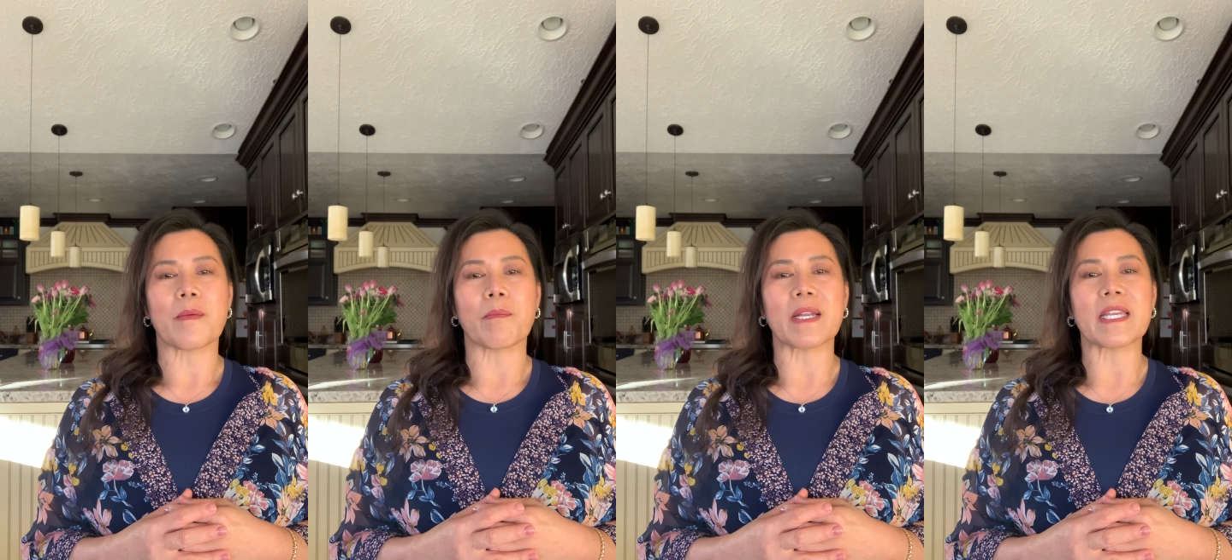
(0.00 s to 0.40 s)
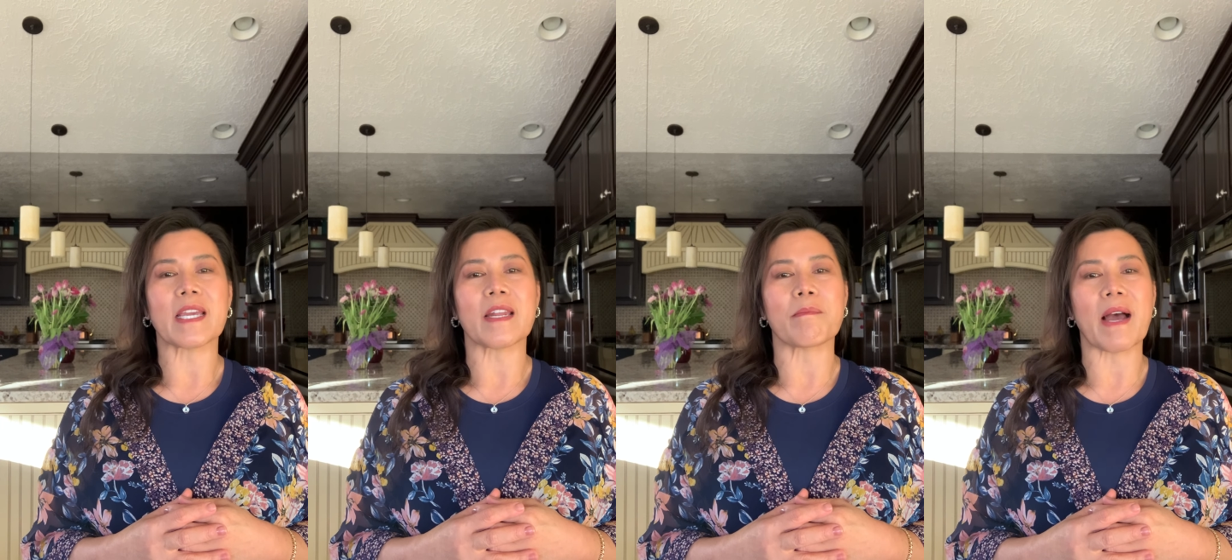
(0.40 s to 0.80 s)
money
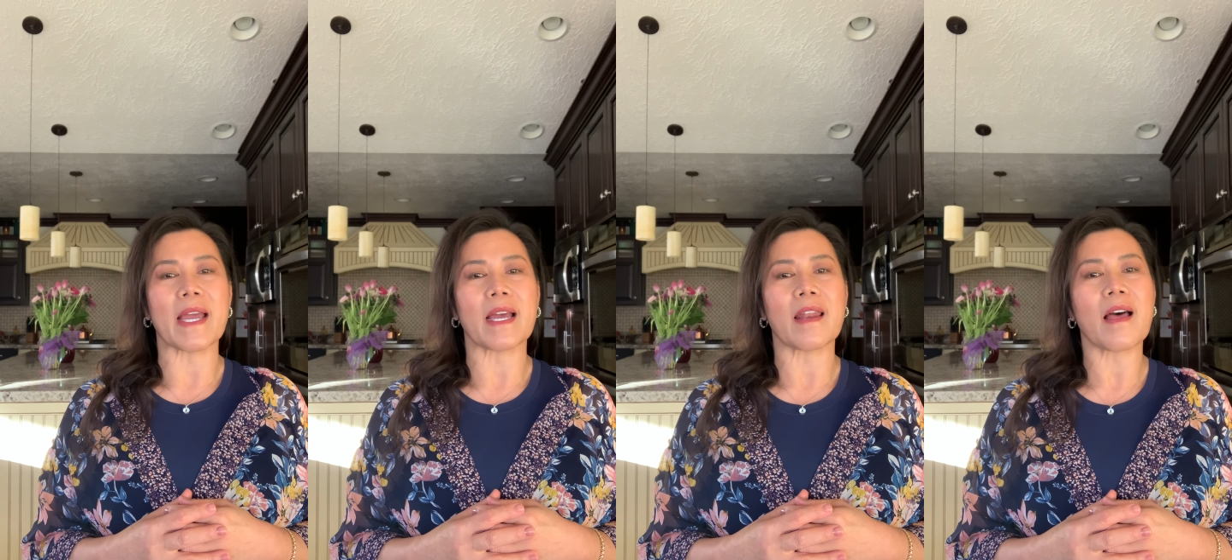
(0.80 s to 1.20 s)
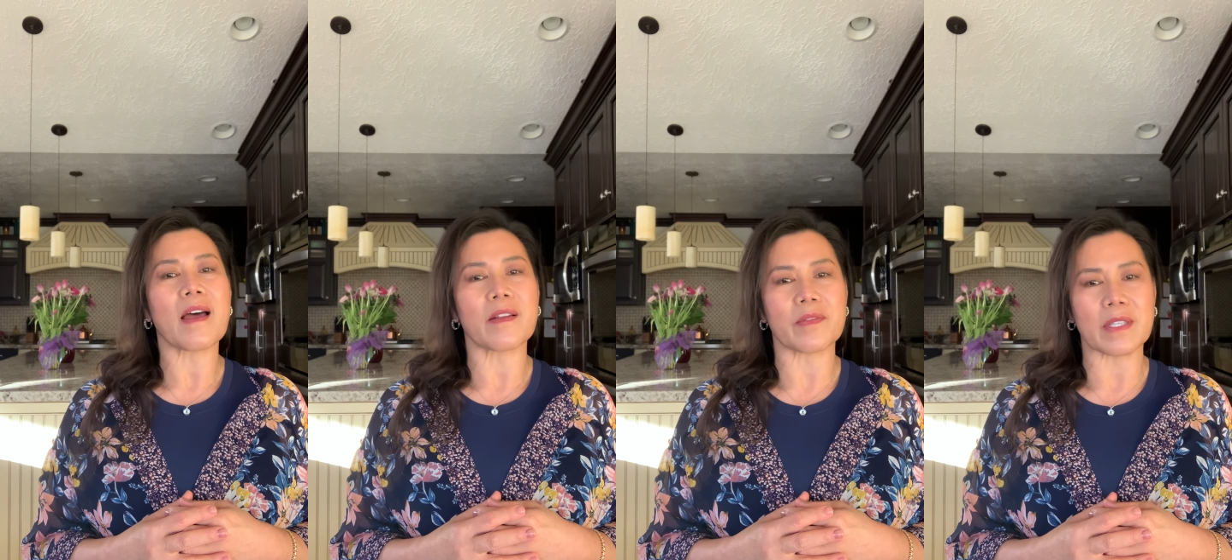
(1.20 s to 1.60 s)
can buy a
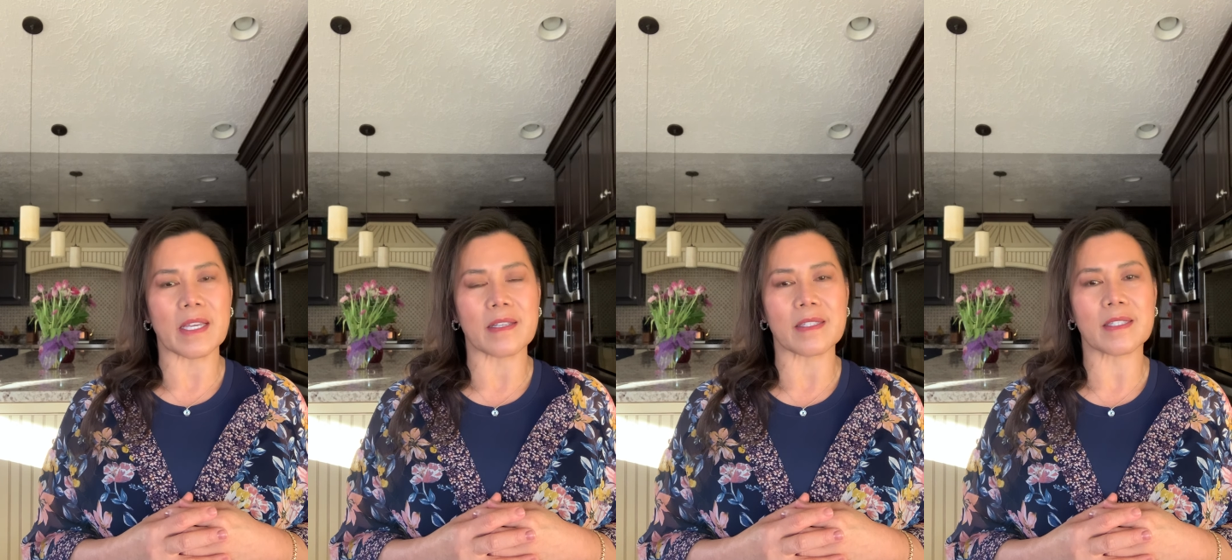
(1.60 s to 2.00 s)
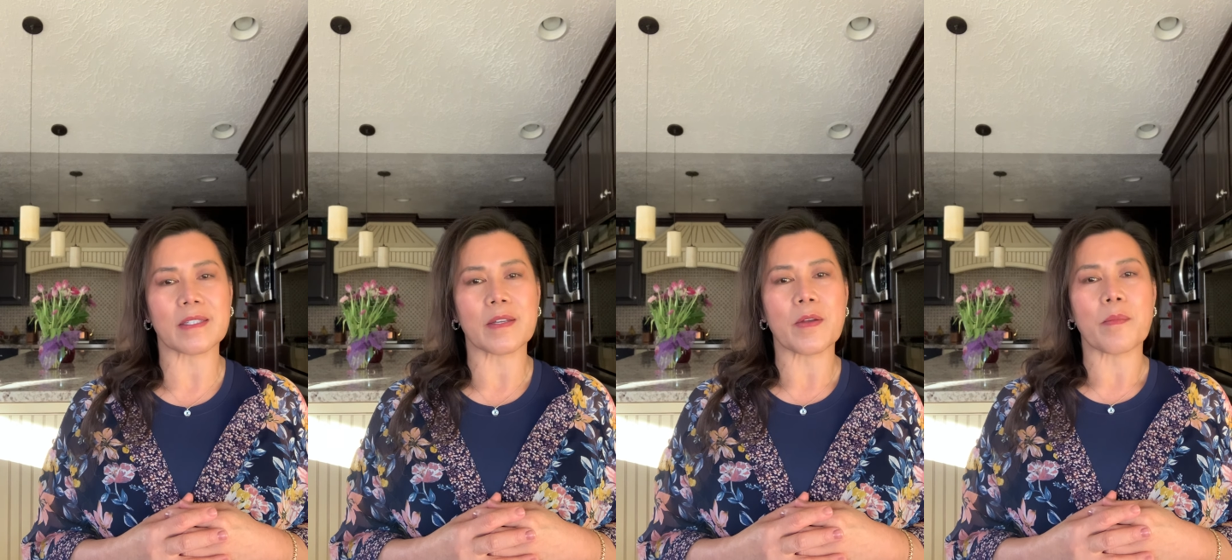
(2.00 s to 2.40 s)
lot of things
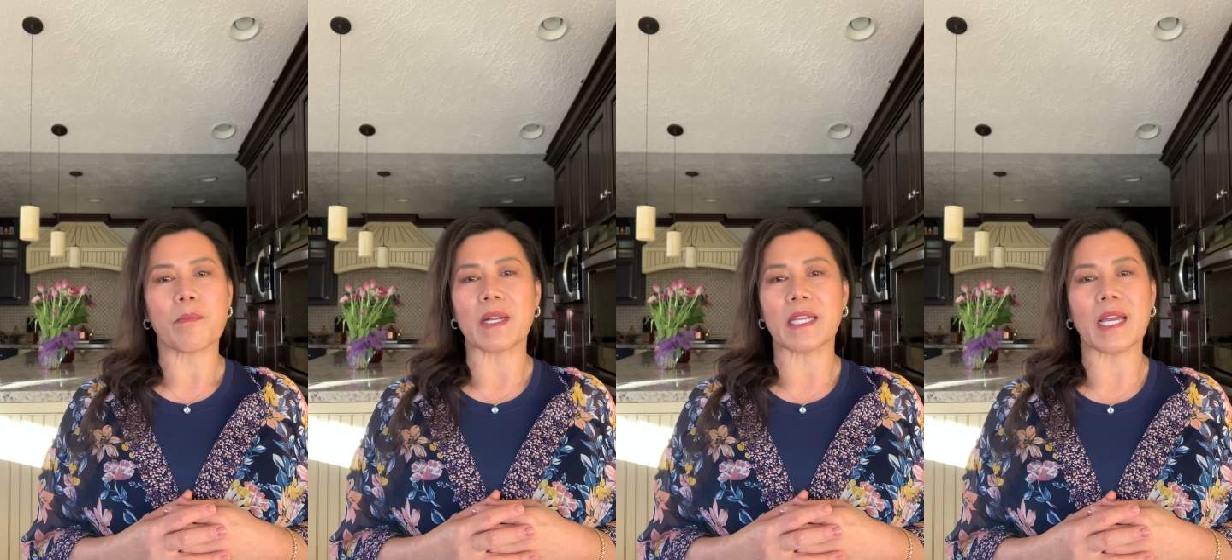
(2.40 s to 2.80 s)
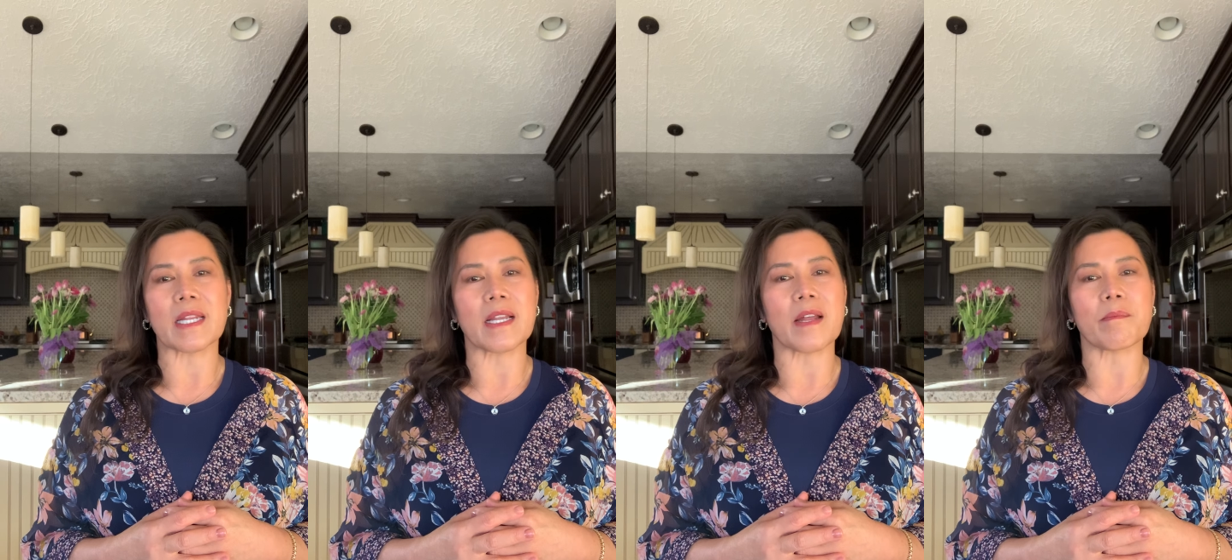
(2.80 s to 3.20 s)
but
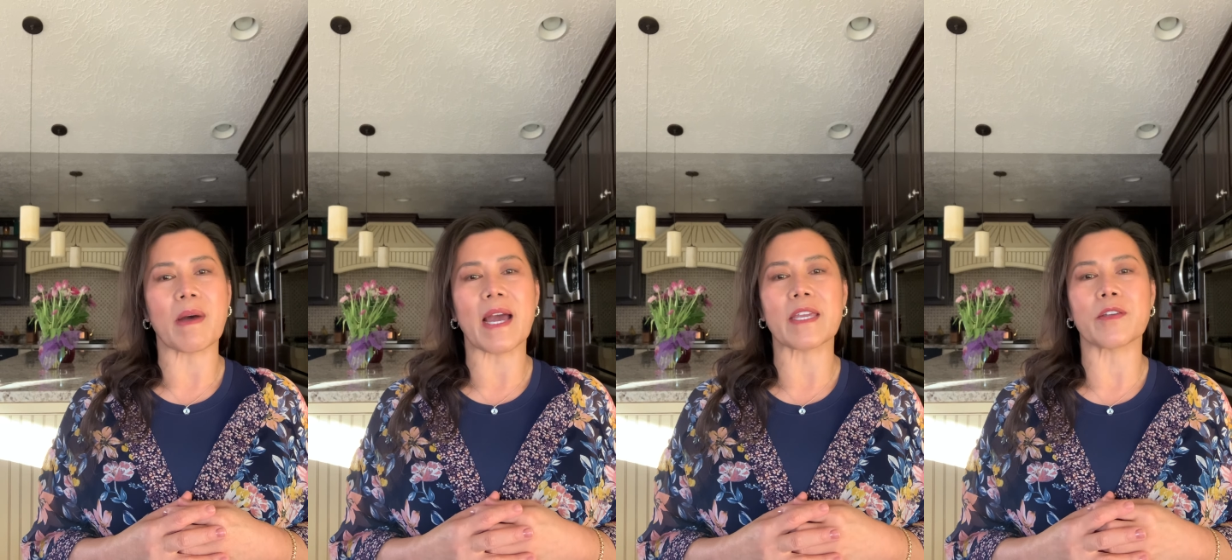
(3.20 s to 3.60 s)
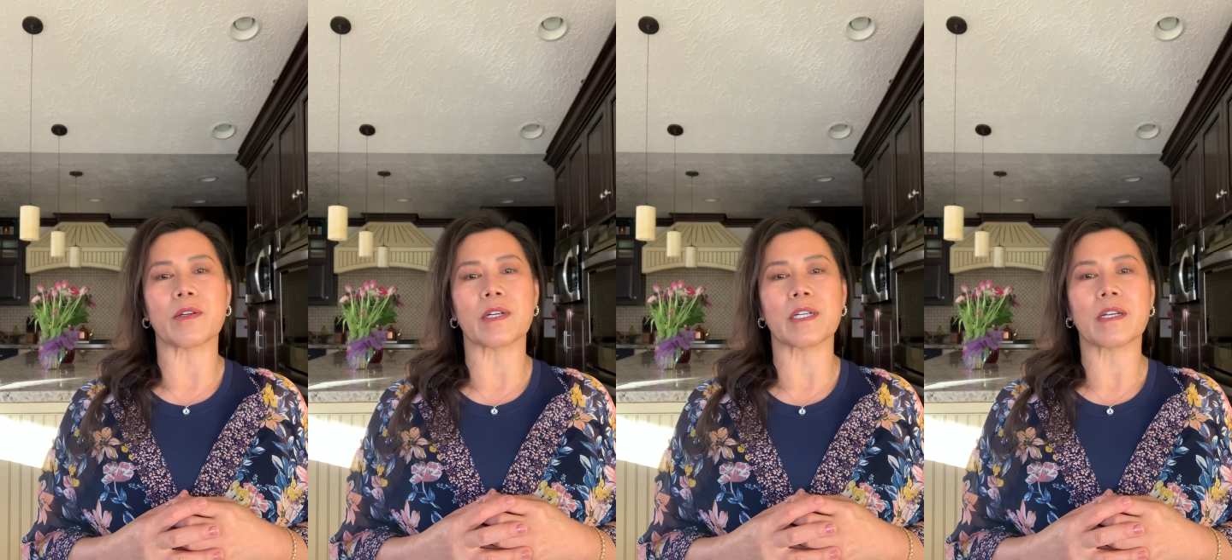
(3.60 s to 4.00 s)
cannot buy
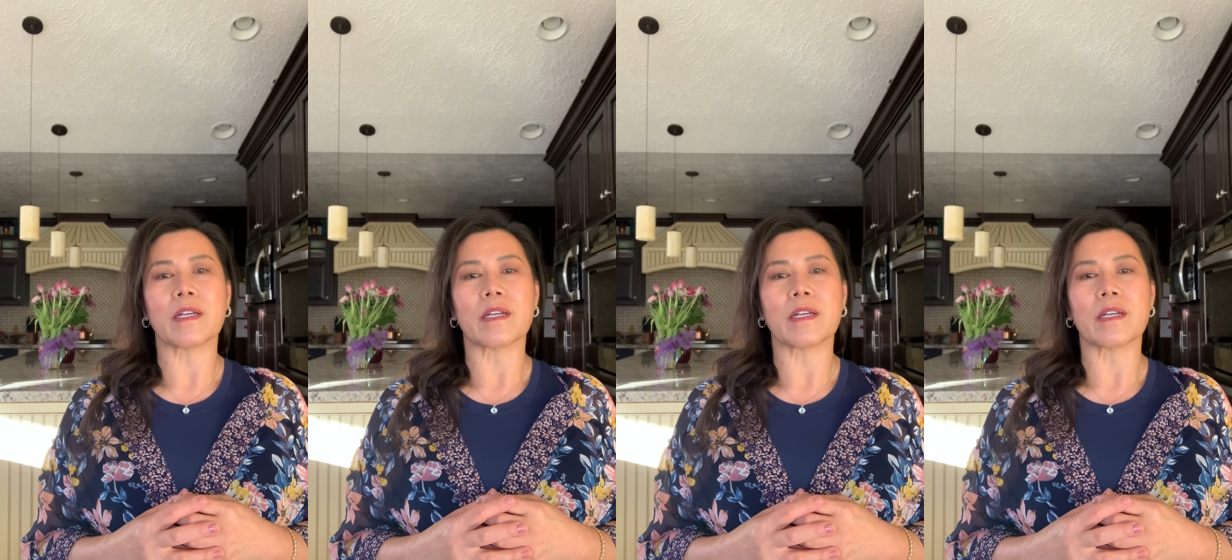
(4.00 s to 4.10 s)
your